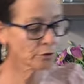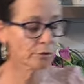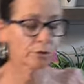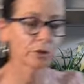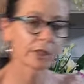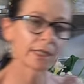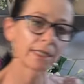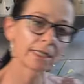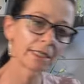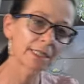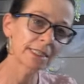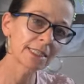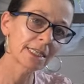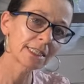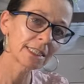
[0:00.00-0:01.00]
covering
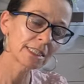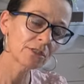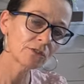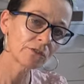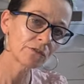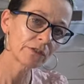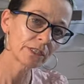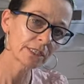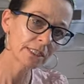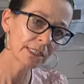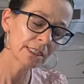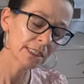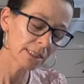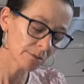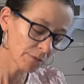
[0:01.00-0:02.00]
the centre of
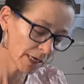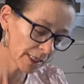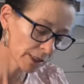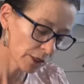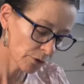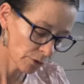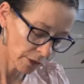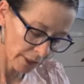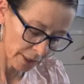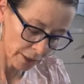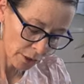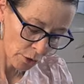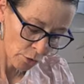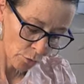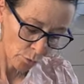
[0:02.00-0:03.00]
this
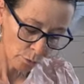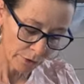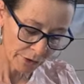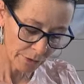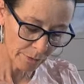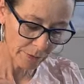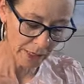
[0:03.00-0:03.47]
magnolia with the